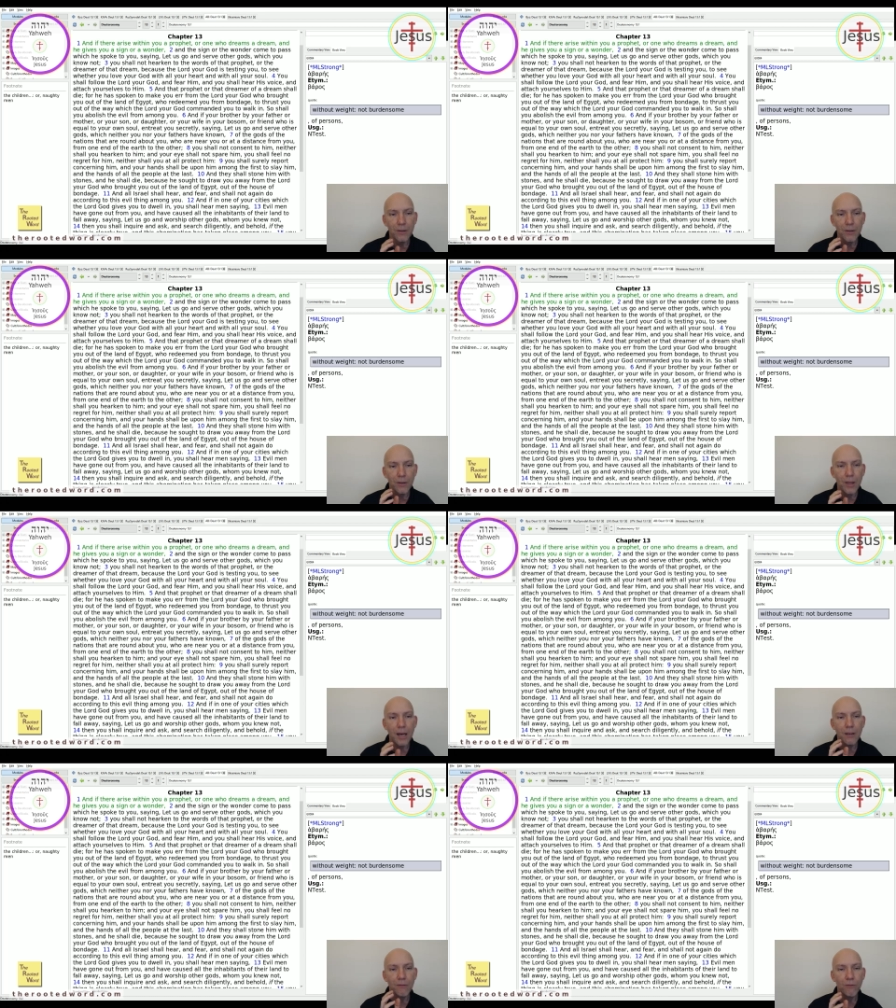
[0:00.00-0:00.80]

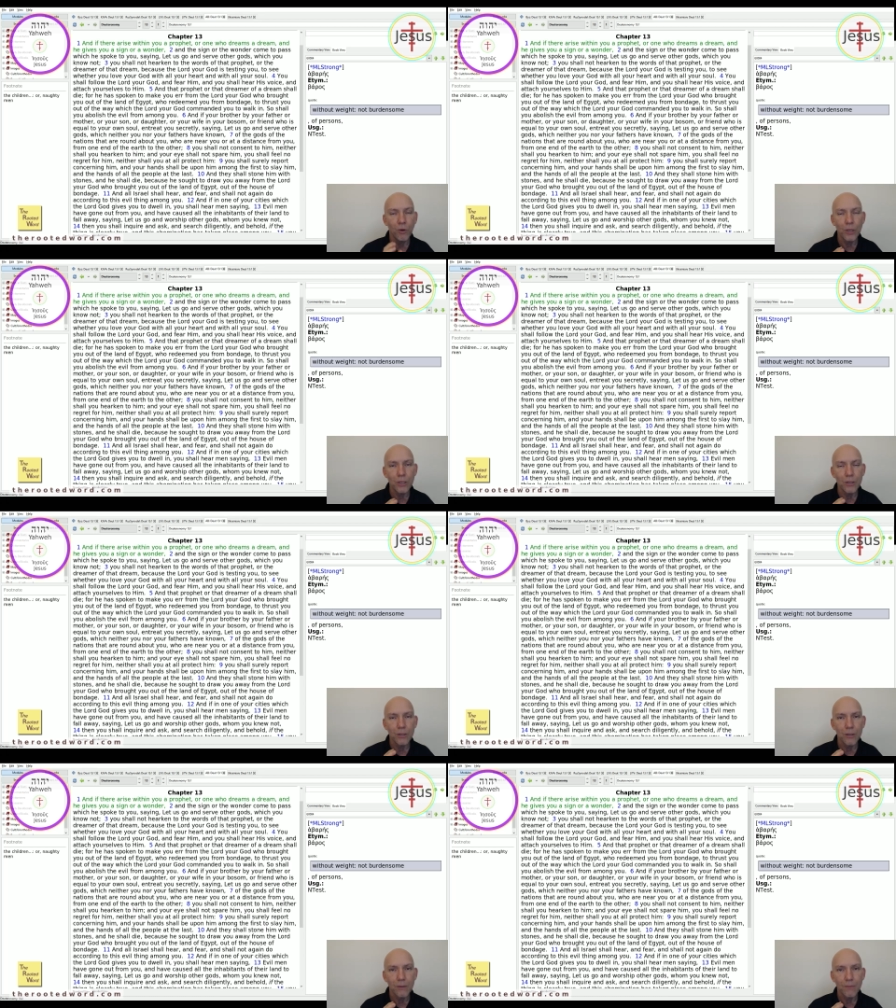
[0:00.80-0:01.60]
That
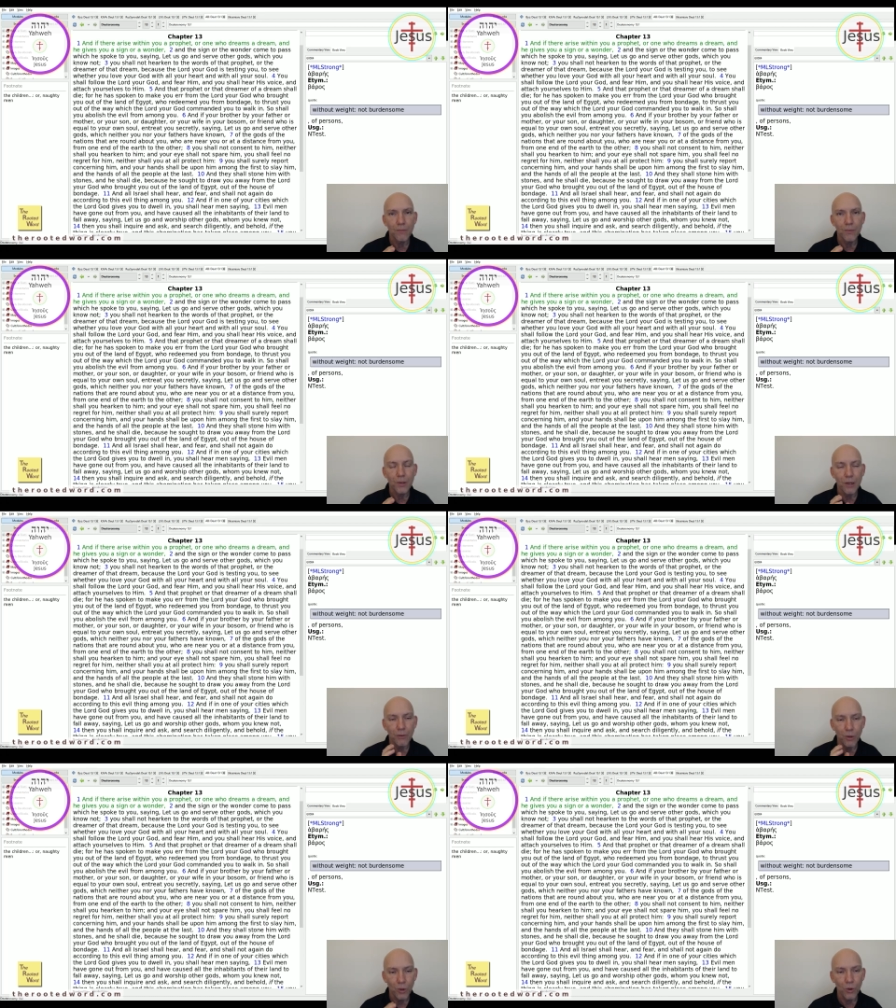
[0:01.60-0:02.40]
voice of
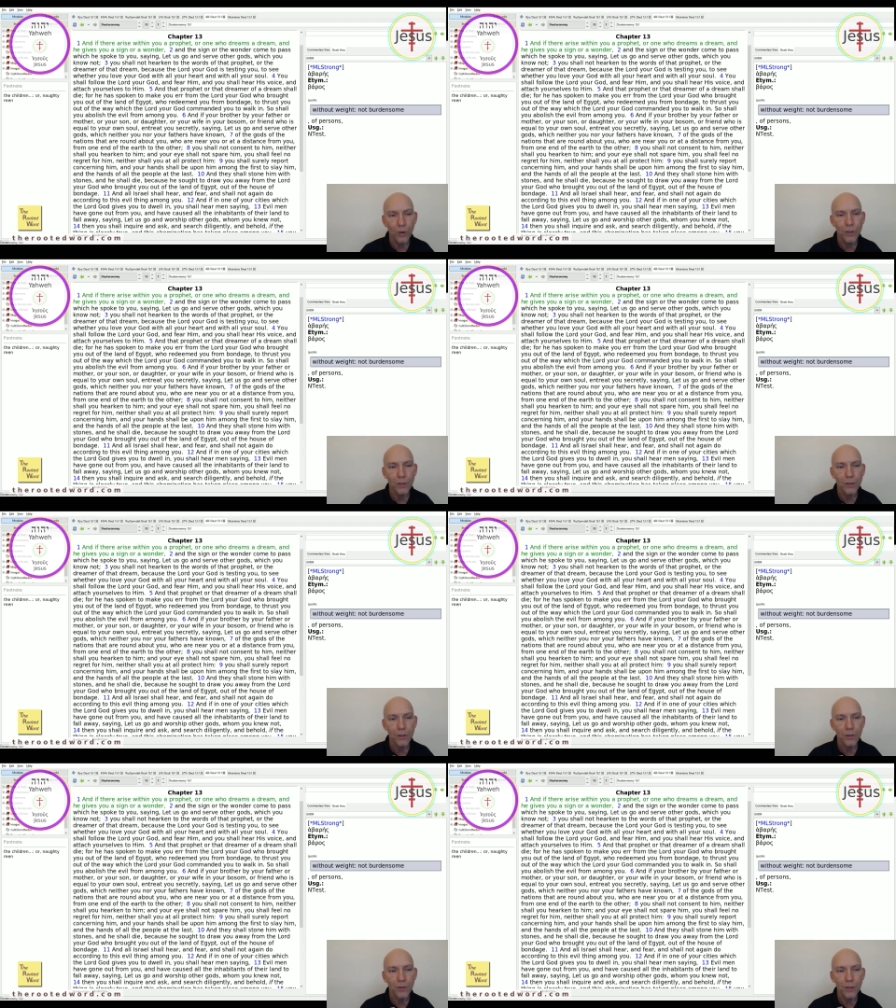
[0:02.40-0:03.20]
the Lord
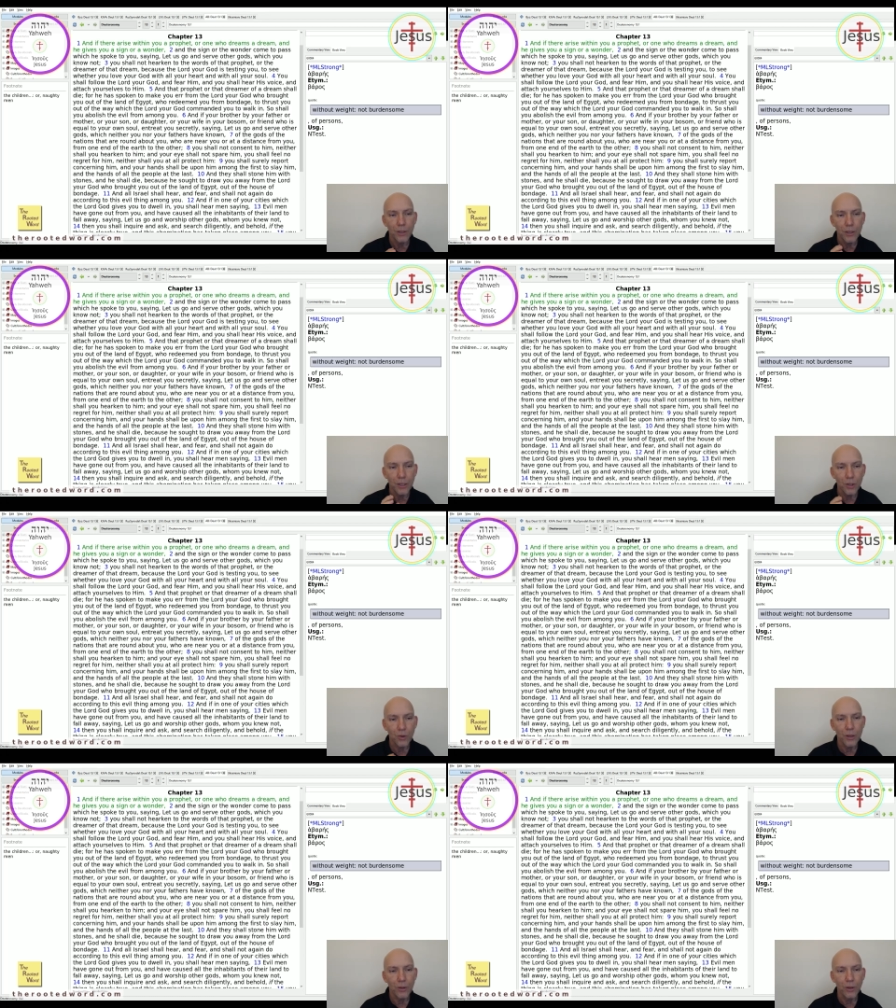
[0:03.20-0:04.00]
is
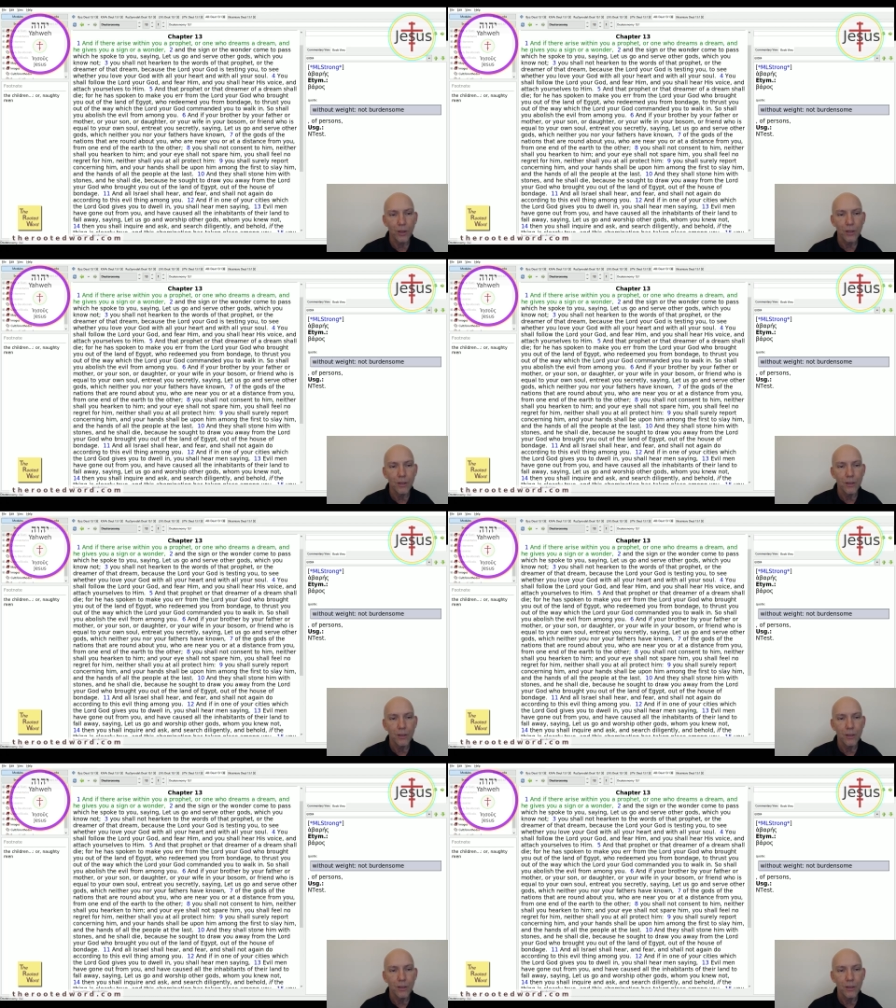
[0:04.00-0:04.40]
critical,